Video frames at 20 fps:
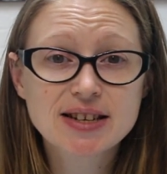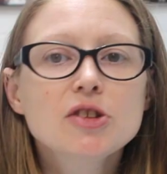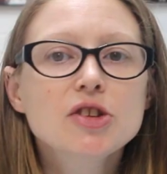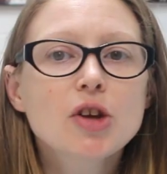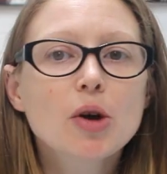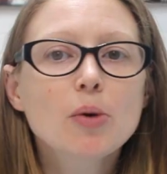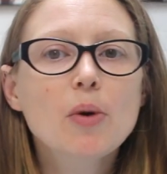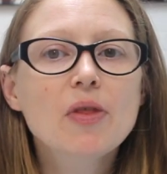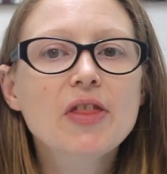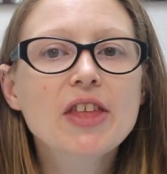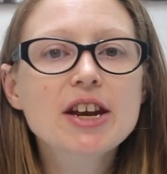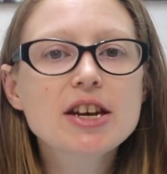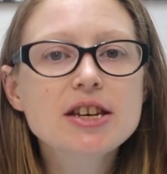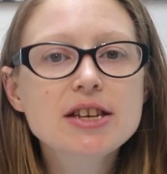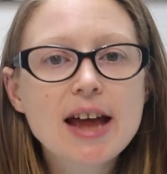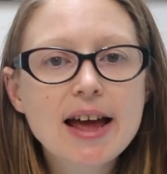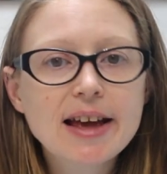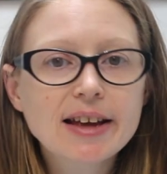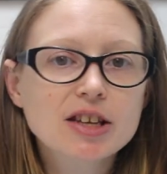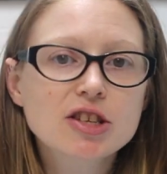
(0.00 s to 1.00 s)
So the
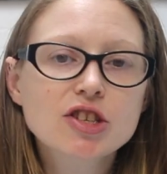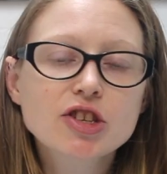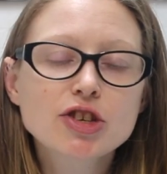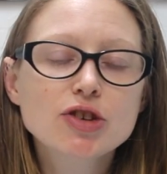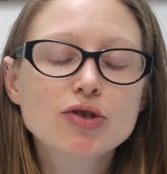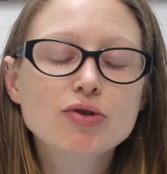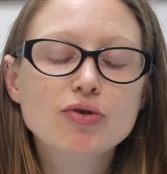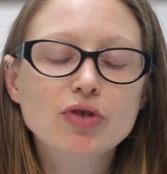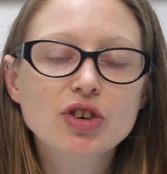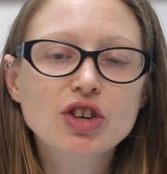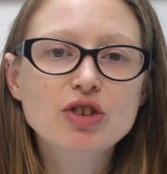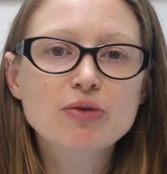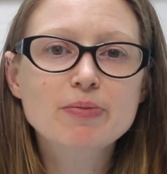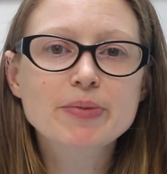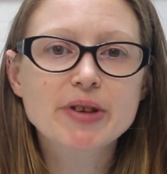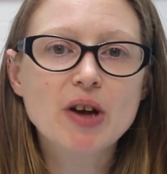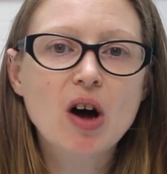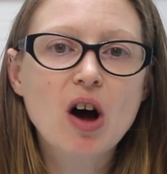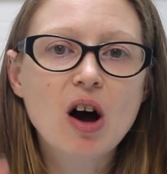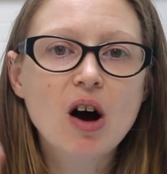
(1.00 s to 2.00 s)
next two
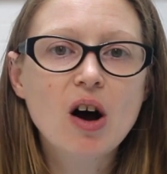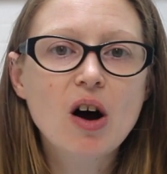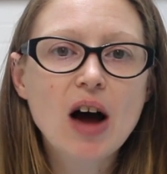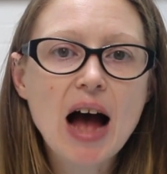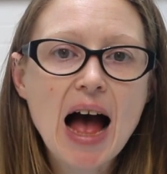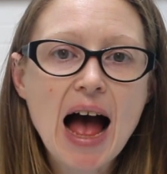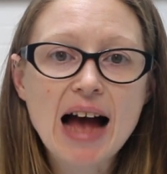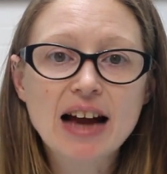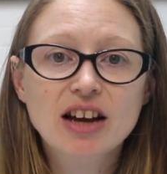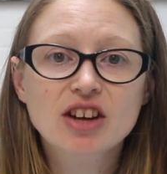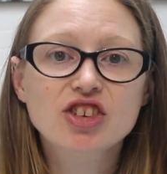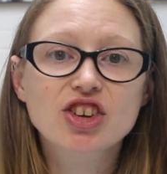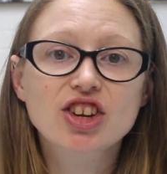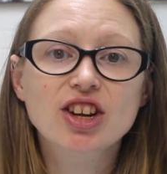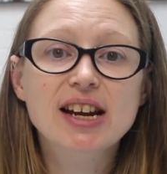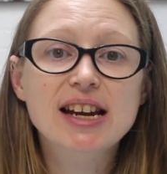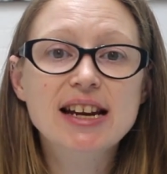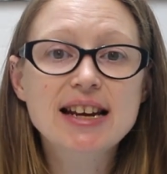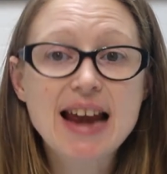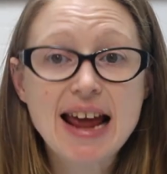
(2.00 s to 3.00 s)
groups are
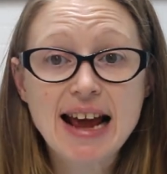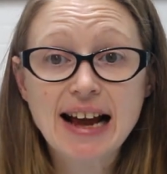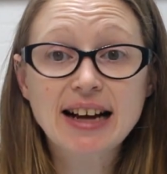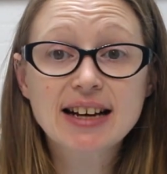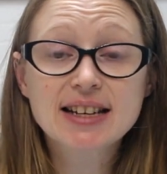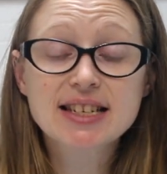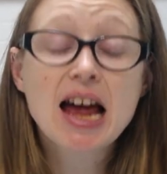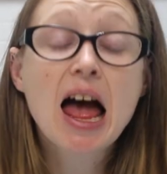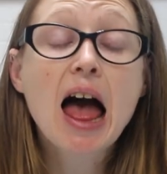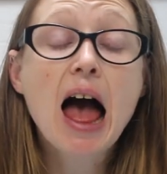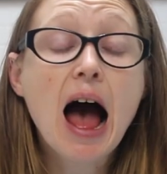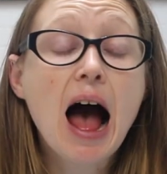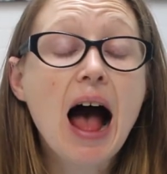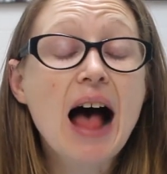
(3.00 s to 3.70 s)
actually linked